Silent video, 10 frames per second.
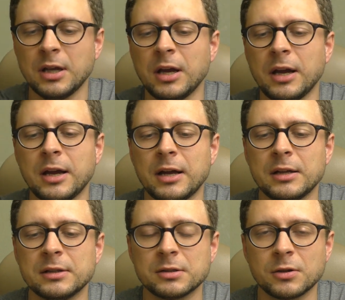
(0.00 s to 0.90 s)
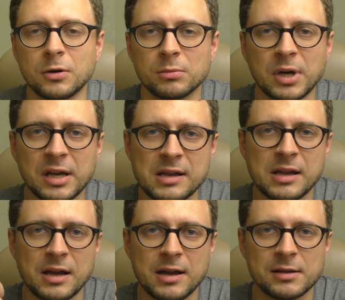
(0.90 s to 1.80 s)
and on my
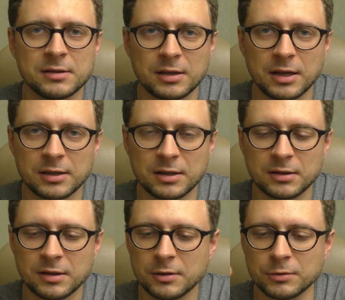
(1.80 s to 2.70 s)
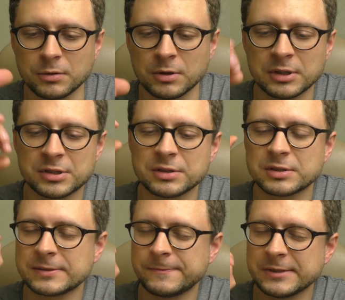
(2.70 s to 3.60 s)
hand I can tell you it just
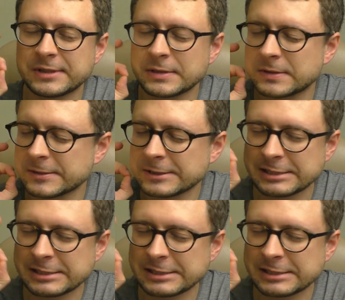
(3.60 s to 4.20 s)
fits